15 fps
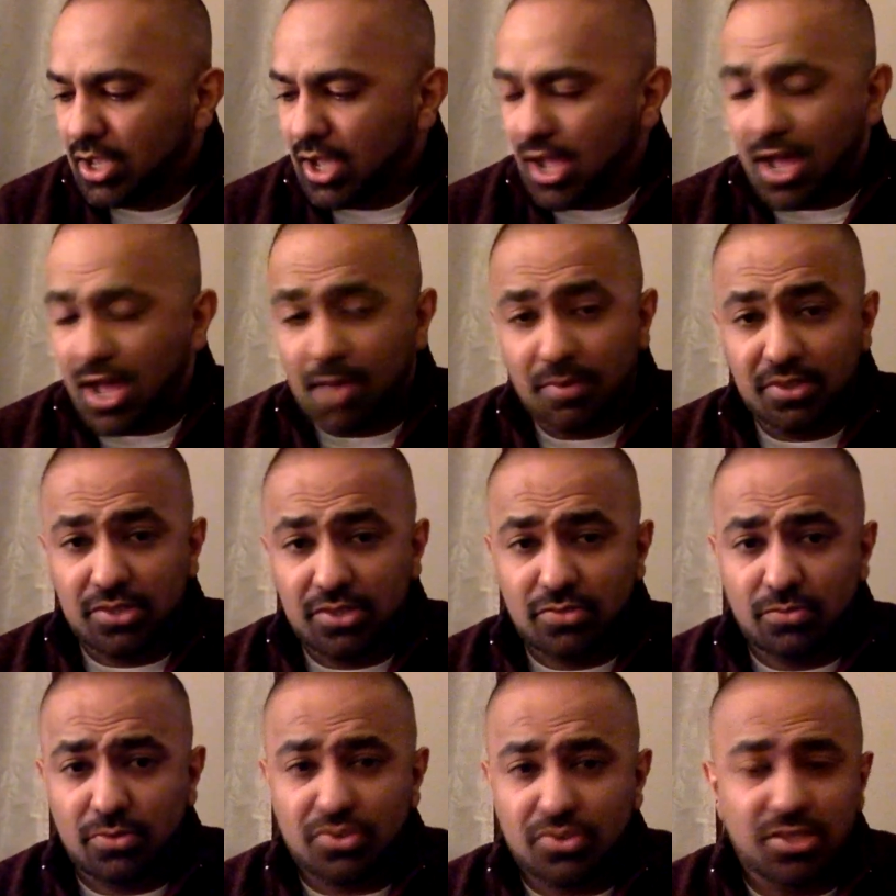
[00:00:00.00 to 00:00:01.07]
But these were
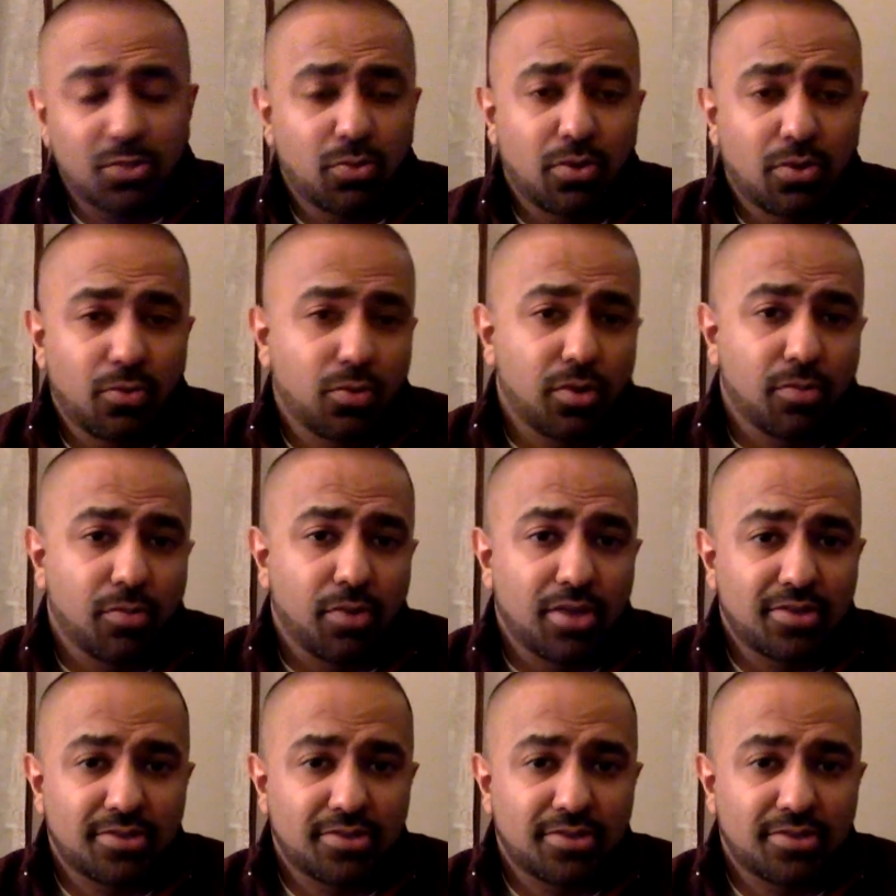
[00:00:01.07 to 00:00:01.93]
mostly WordPress.